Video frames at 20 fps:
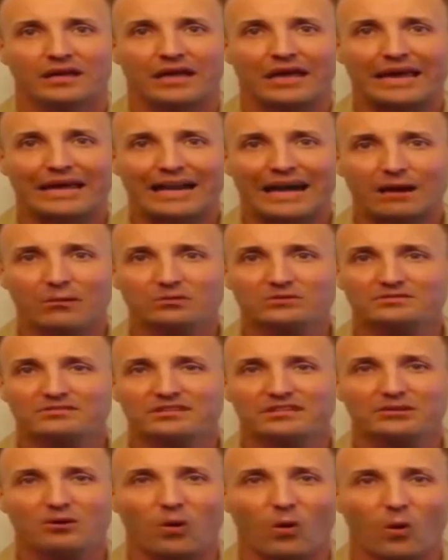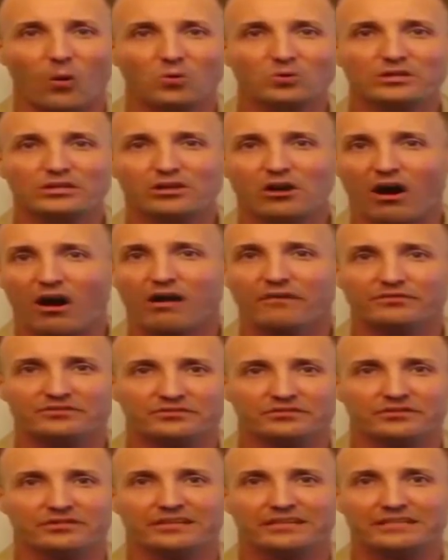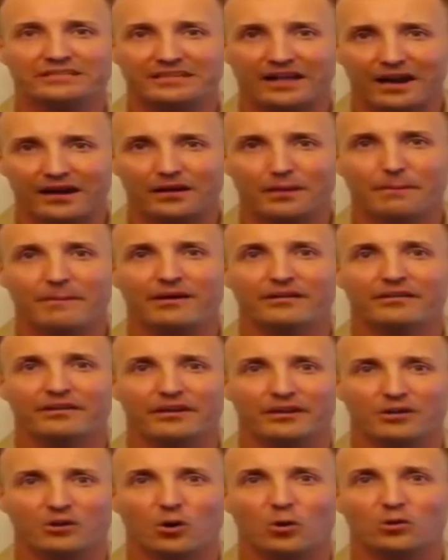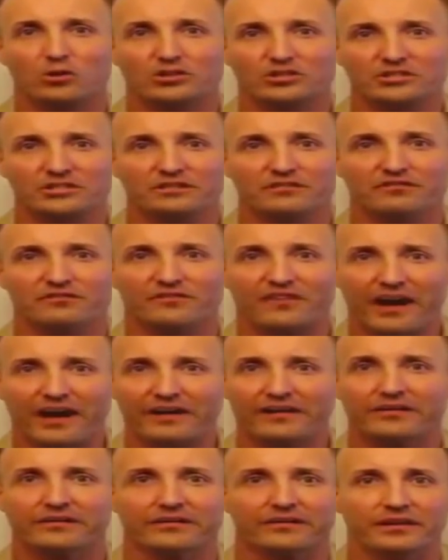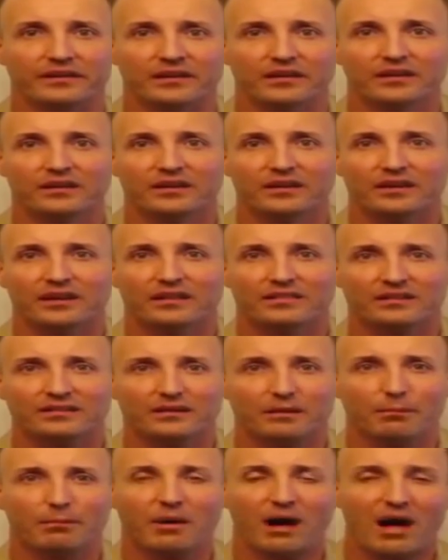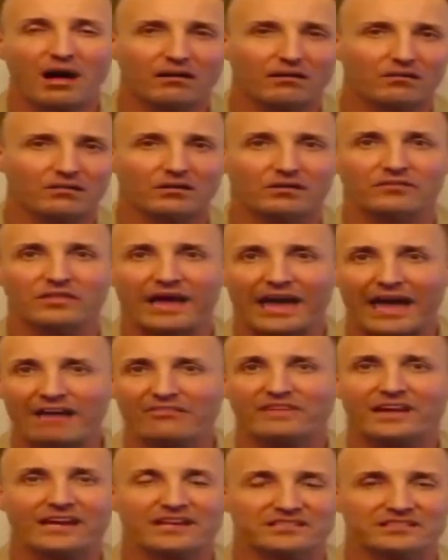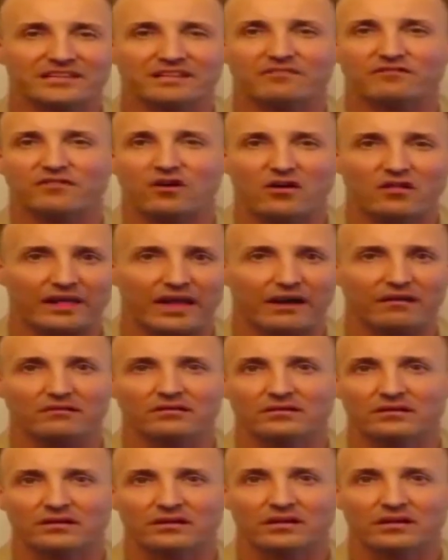and I was the only officer in the entire American coalition fired in the debacle of the Afghanistan fallout.